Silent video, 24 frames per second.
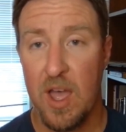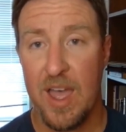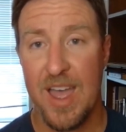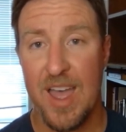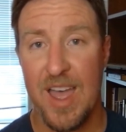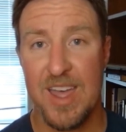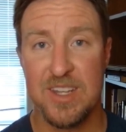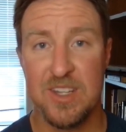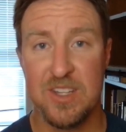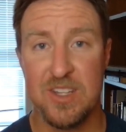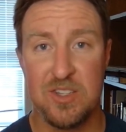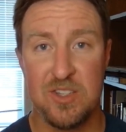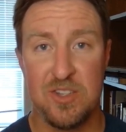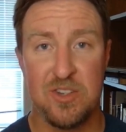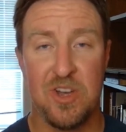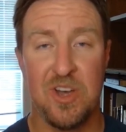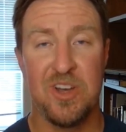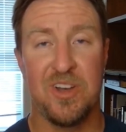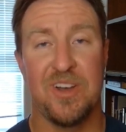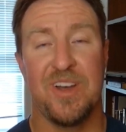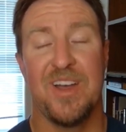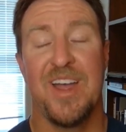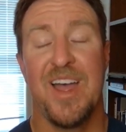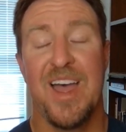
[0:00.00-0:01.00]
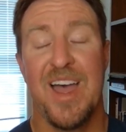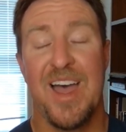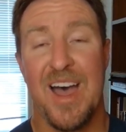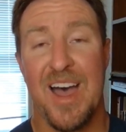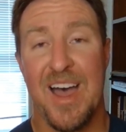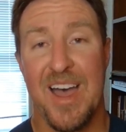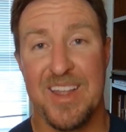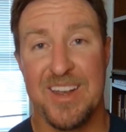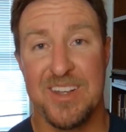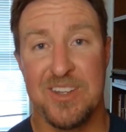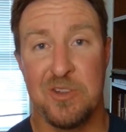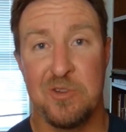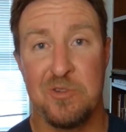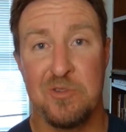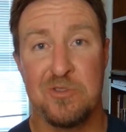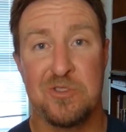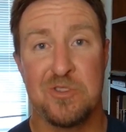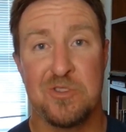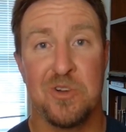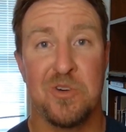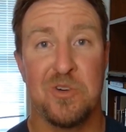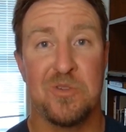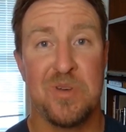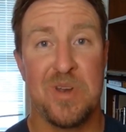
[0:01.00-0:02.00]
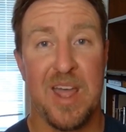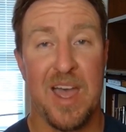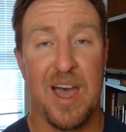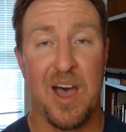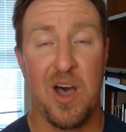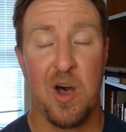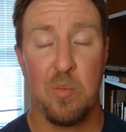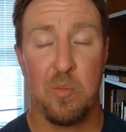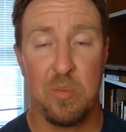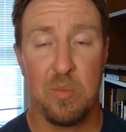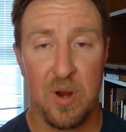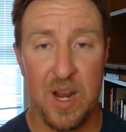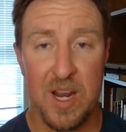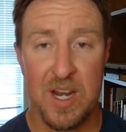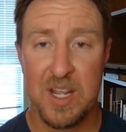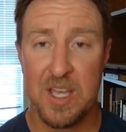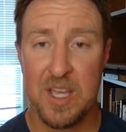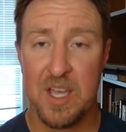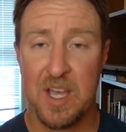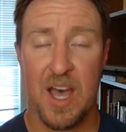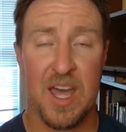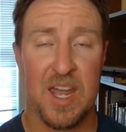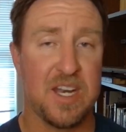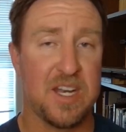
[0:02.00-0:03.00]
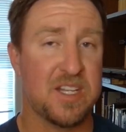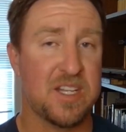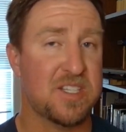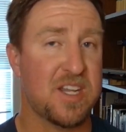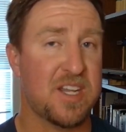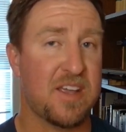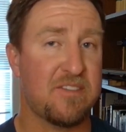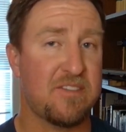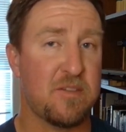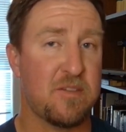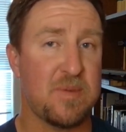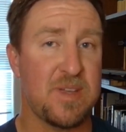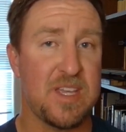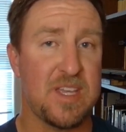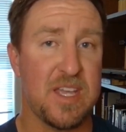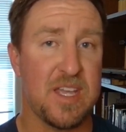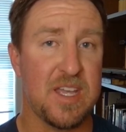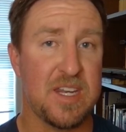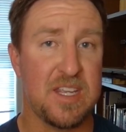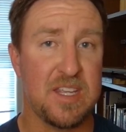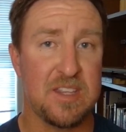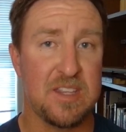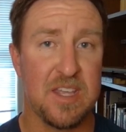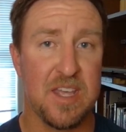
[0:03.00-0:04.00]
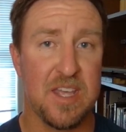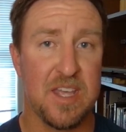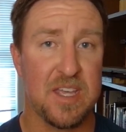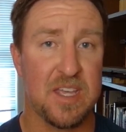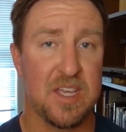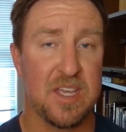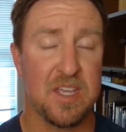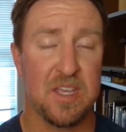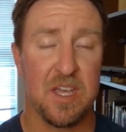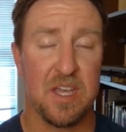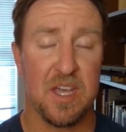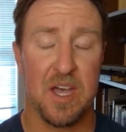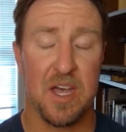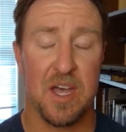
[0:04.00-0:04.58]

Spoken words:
And do so now. Pray to God. It doesn't have to be anything